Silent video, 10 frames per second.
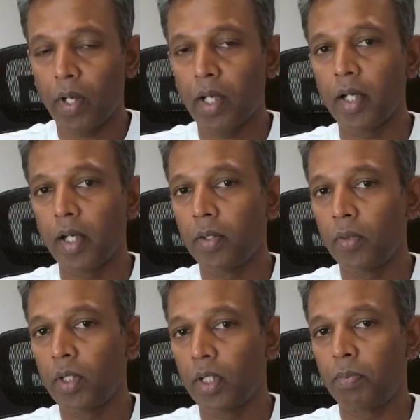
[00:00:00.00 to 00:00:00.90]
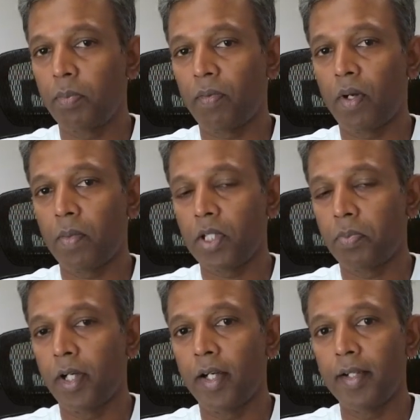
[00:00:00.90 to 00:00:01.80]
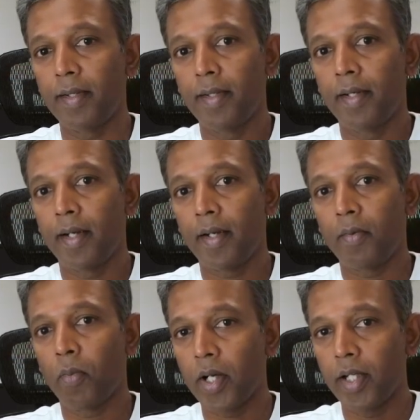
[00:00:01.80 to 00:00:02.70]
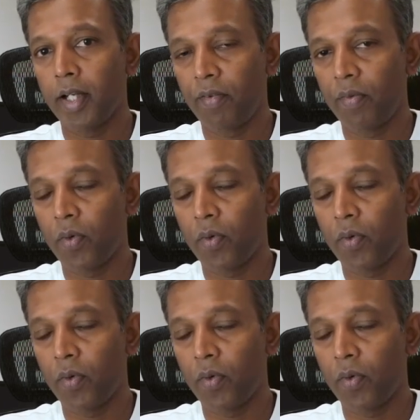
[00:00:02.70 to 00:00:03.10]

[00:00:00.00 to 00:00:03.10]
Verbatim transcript: adhering to this performance pillar. And only if you